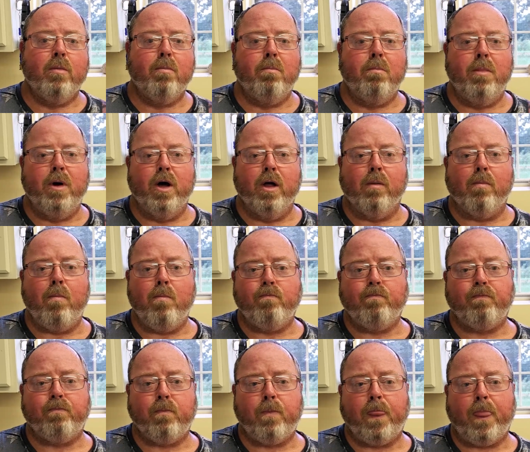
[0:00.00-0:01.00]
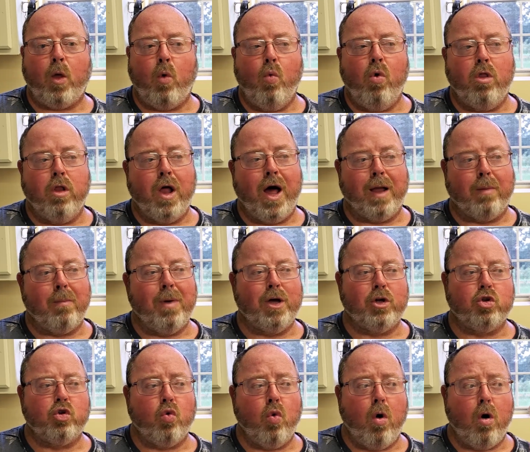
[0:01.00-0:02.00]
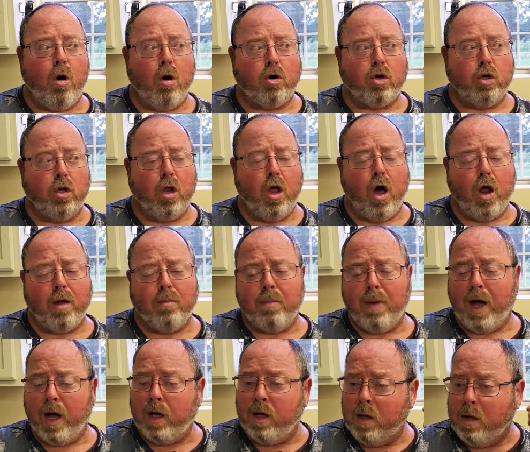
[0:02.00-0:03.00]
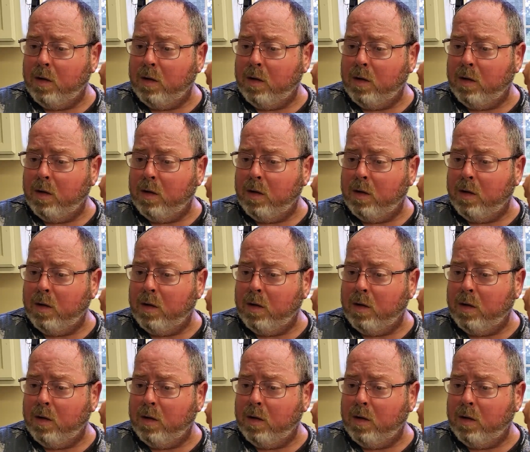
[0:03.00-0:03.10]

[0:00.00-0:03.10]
But with like my squash, a lot of my